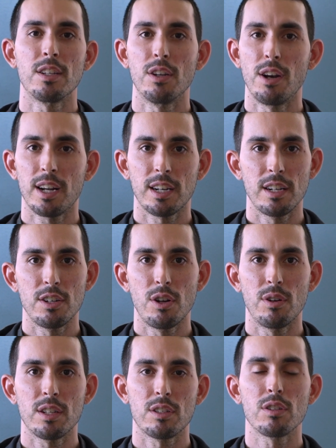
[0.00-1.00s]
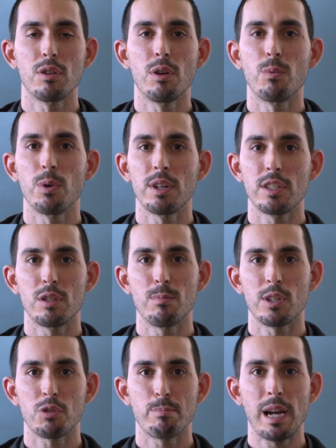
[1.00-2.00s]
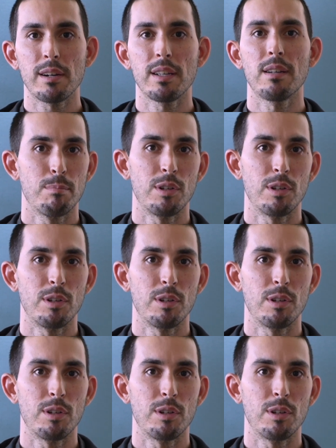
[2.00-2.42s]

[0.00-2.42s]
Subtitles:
You're not going to notice, so don't worry too much about it.